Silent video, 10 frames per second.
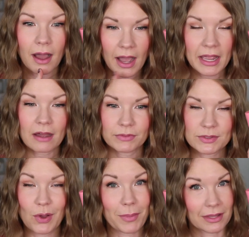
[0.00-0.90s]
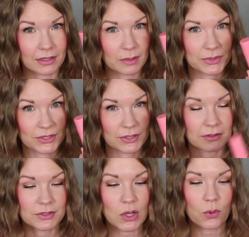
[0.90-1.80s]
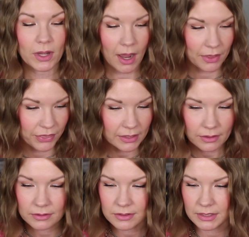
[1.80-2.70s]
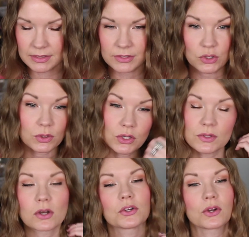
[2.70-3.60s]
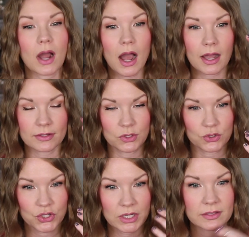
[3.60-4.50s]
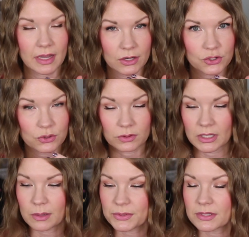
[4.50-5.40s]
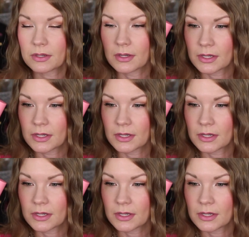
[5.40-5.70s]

I have this on my lips. So I think the listing says you can use it on your eyes, your cheeks, and your lips.